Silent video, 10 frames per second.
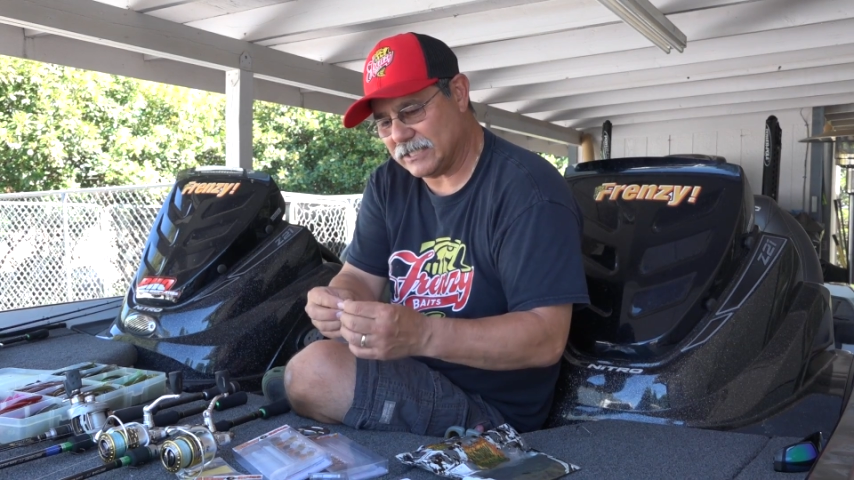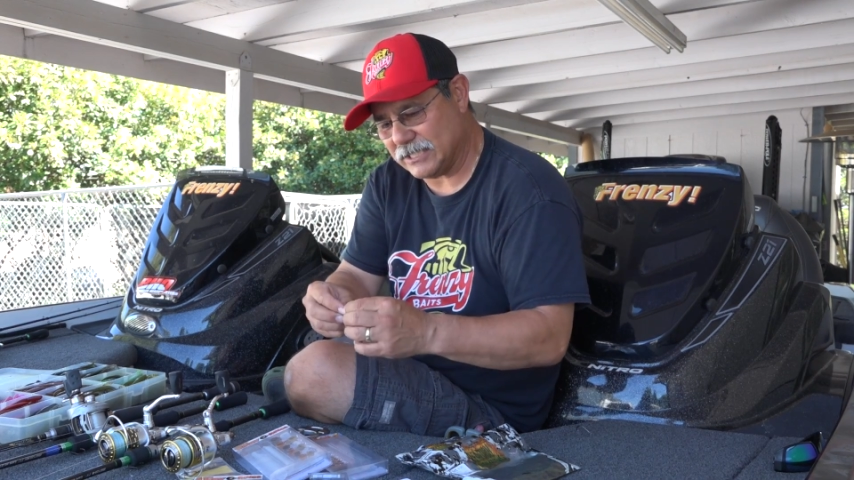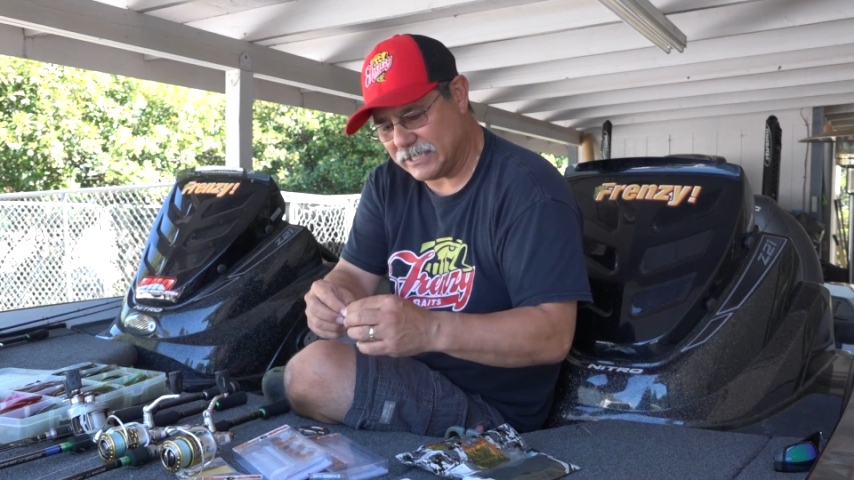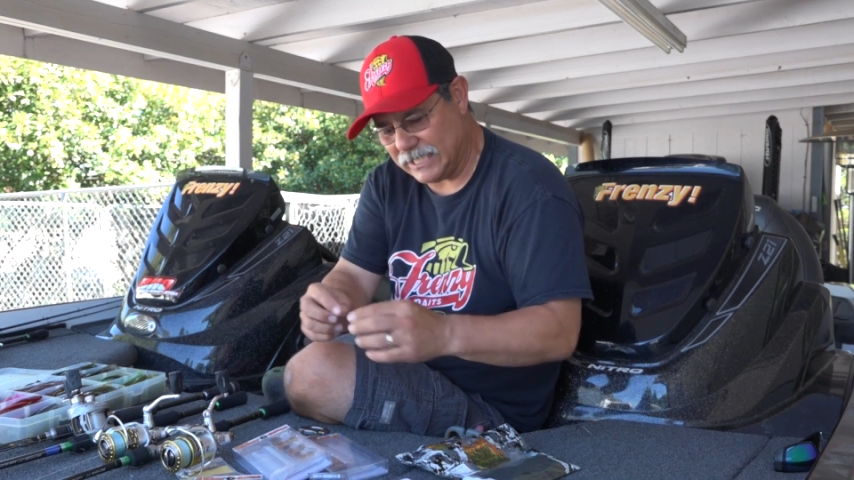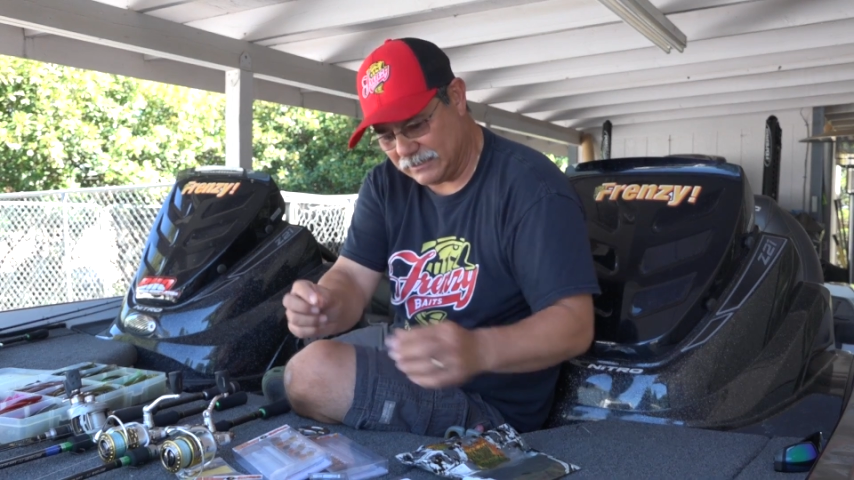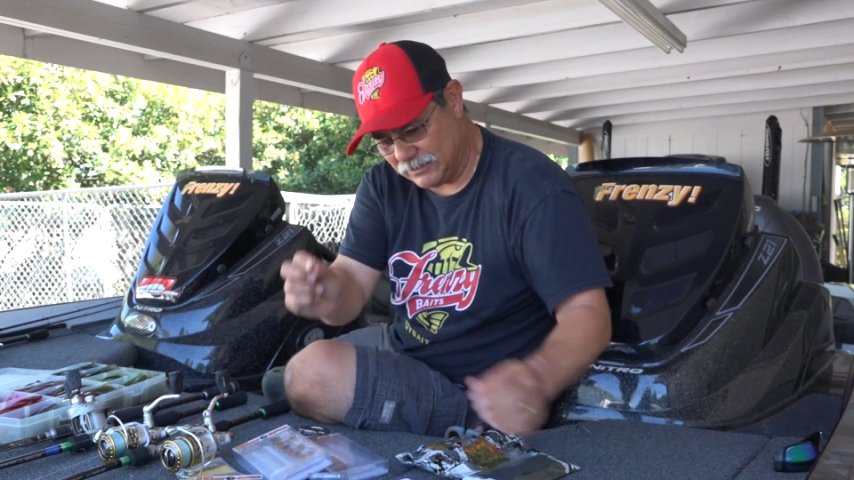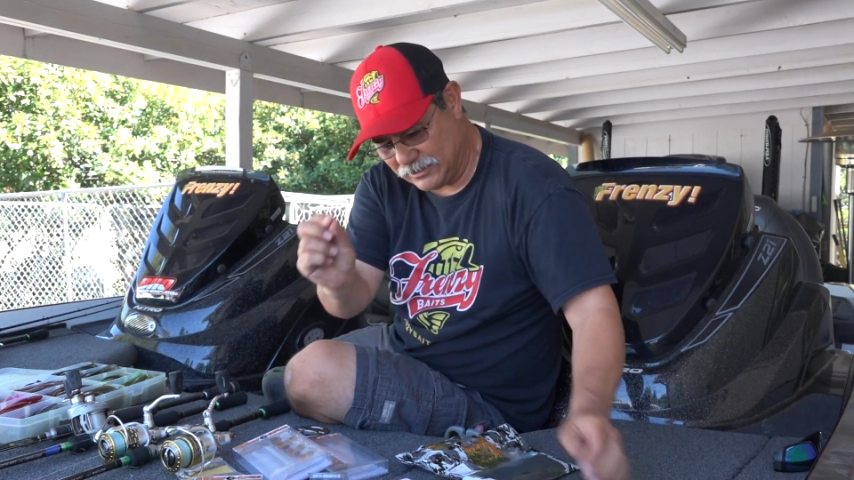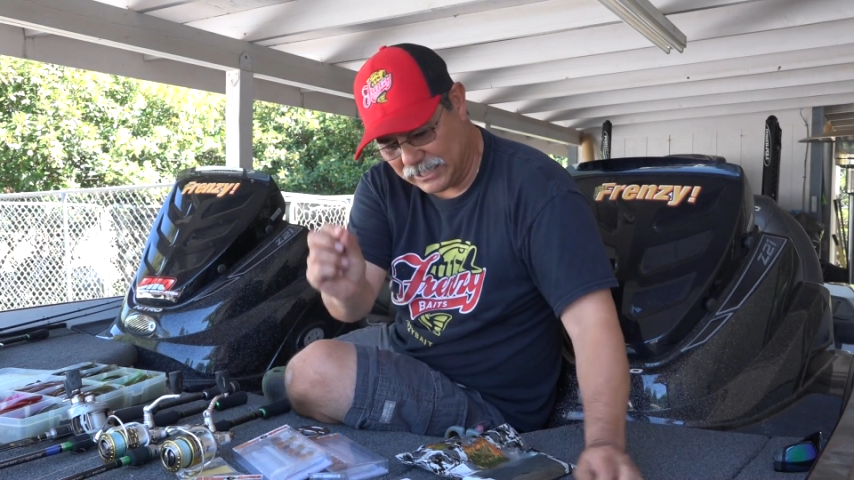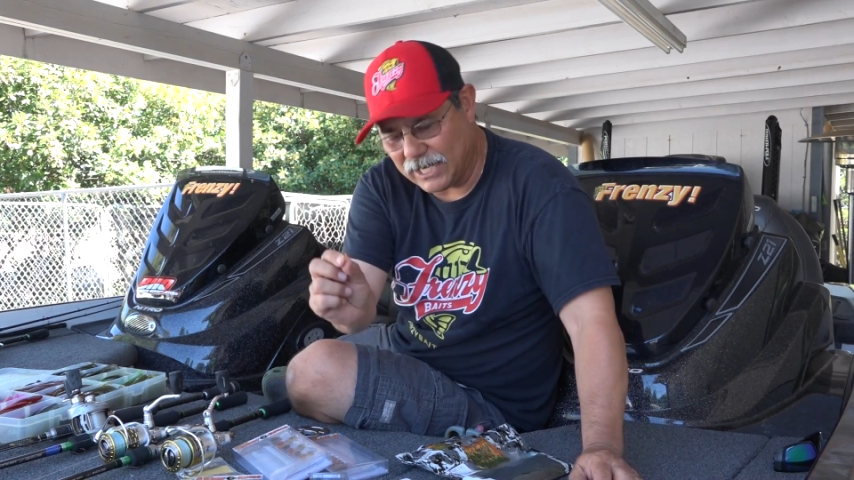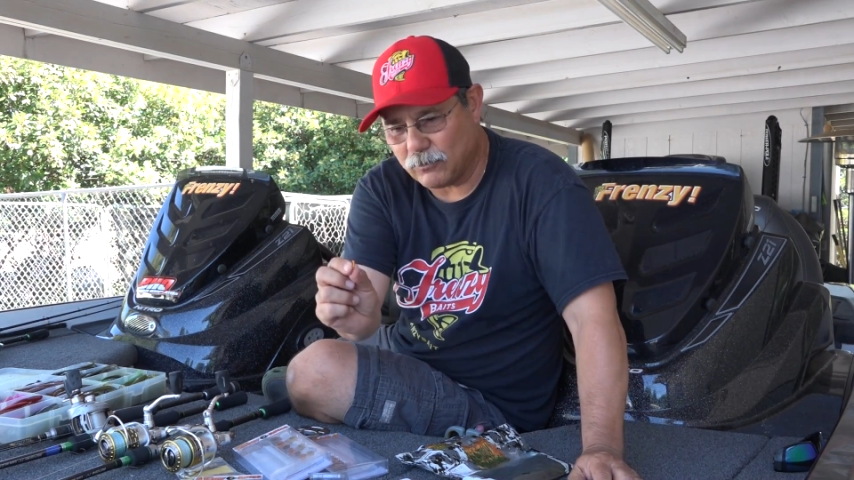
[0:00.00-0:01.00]
sit
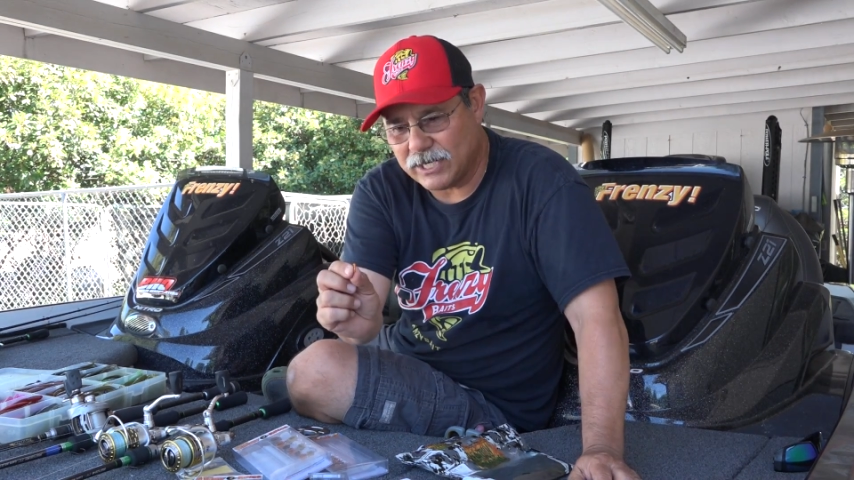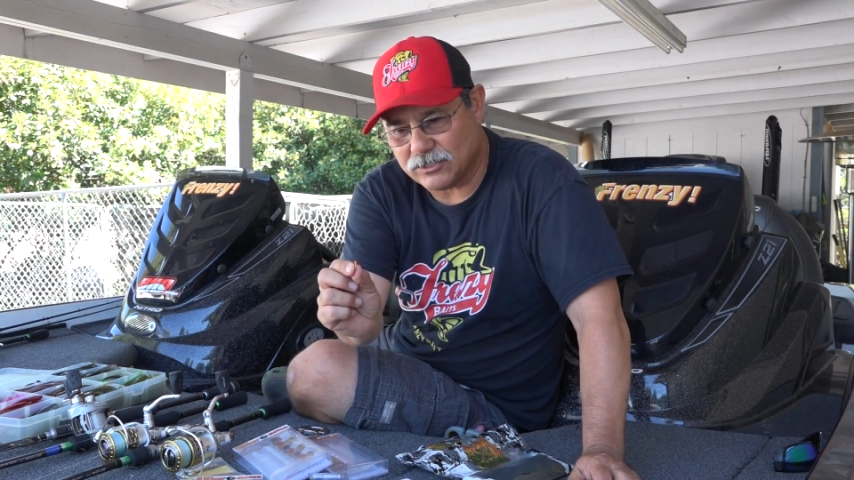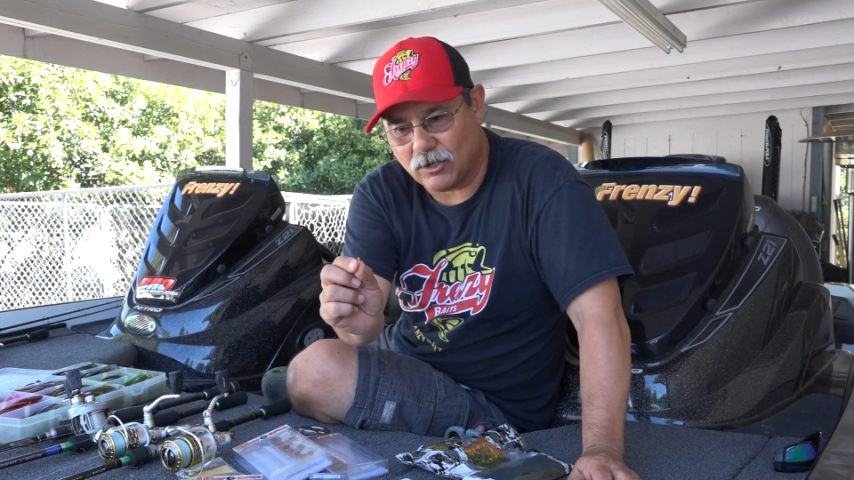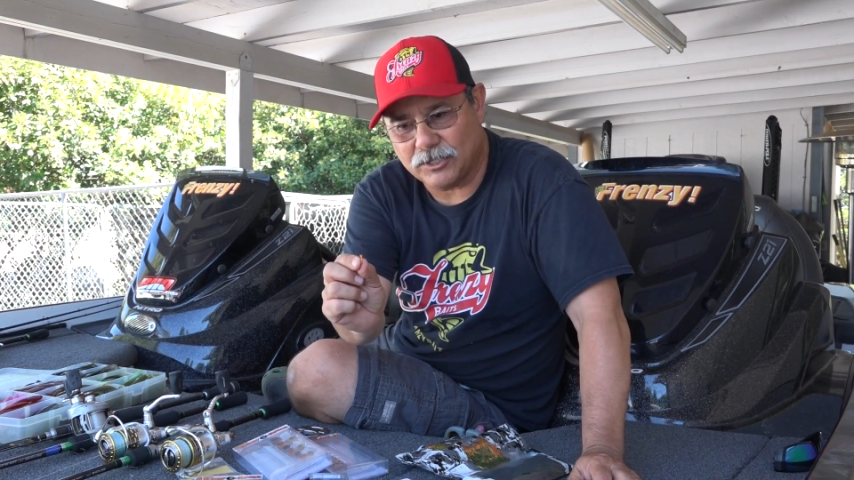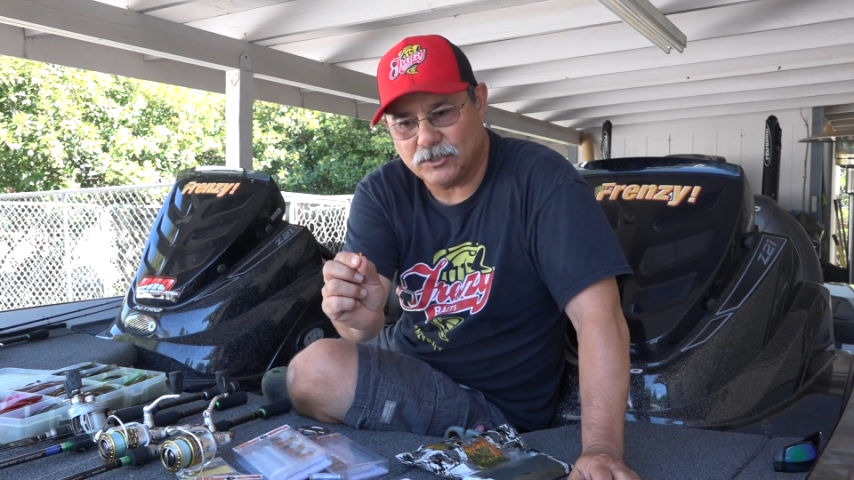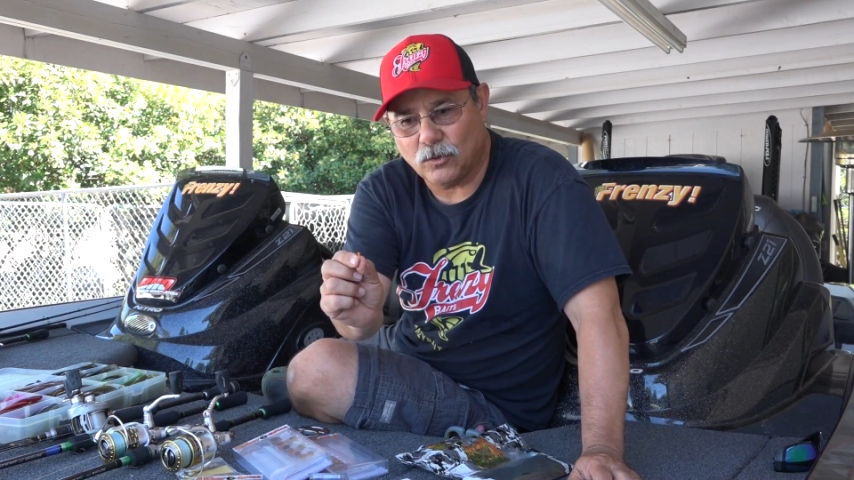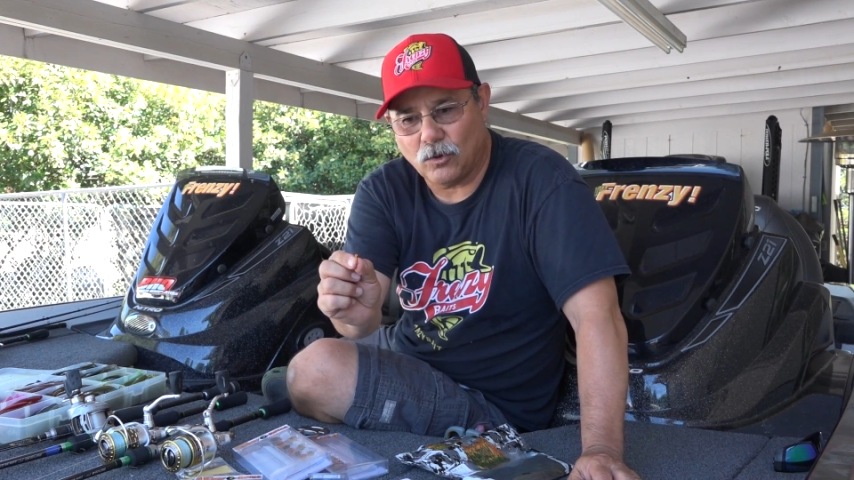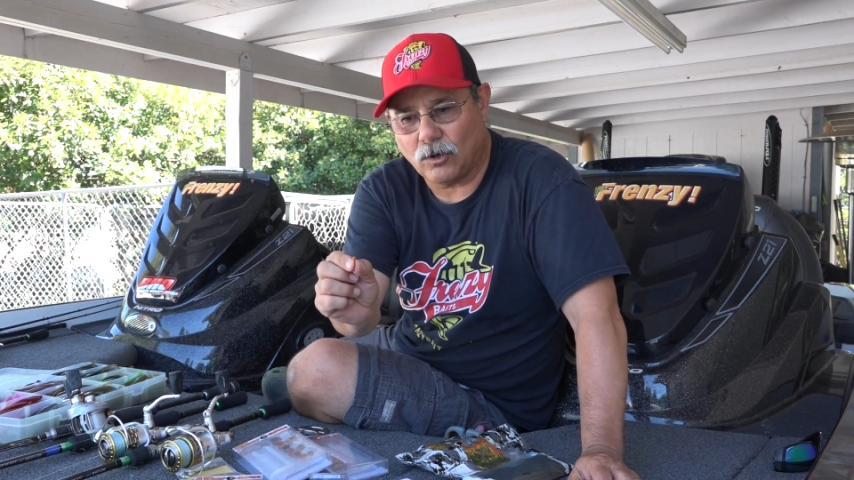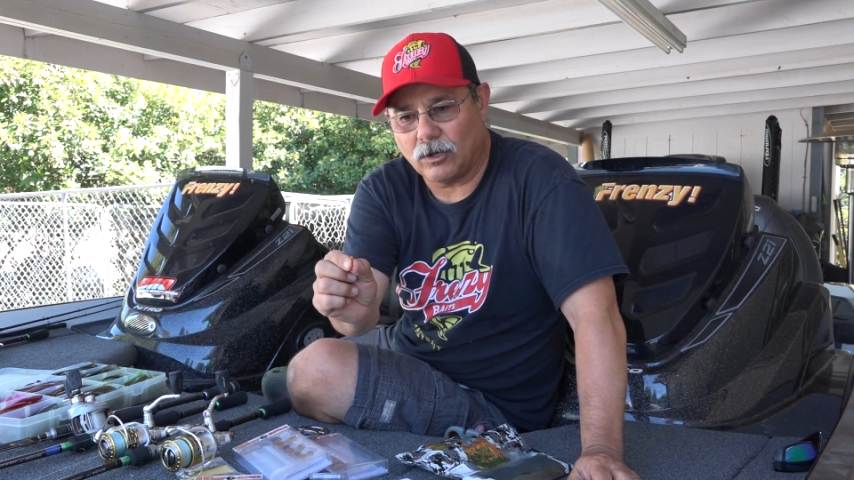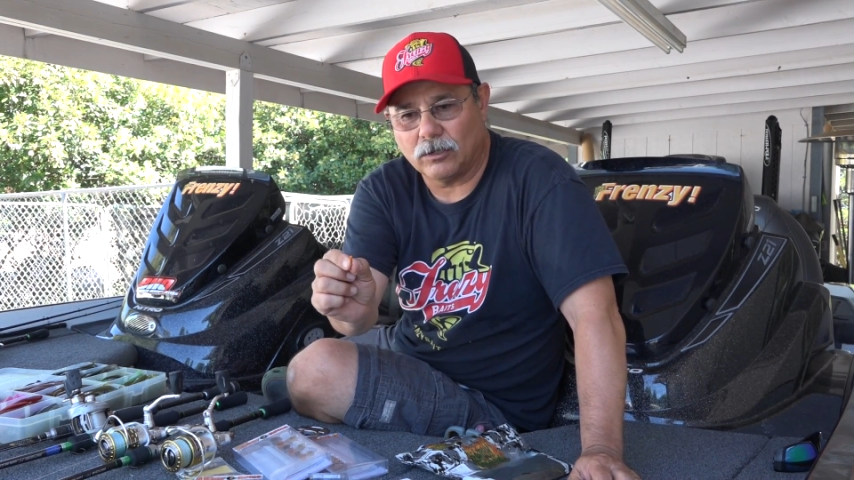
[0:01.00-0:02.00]
sideways on
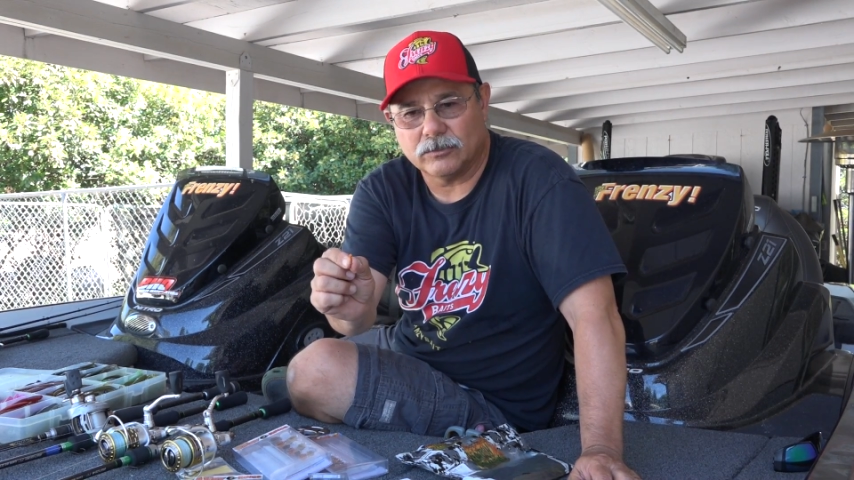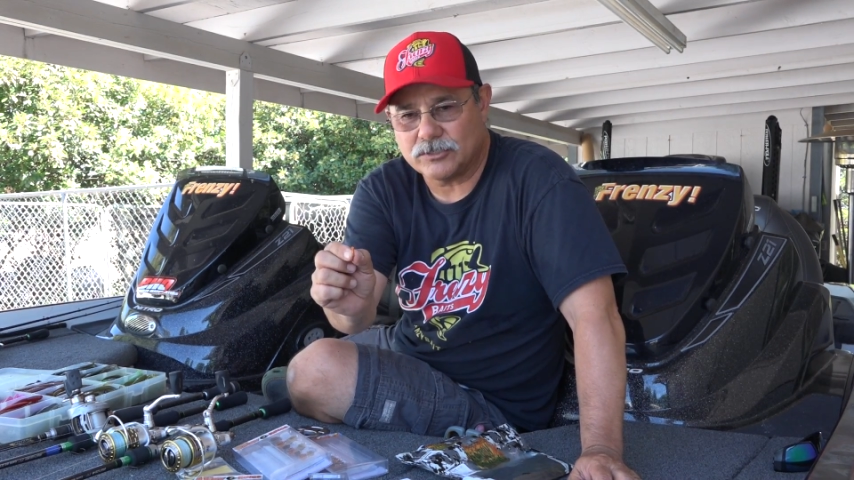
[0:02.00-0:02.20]
your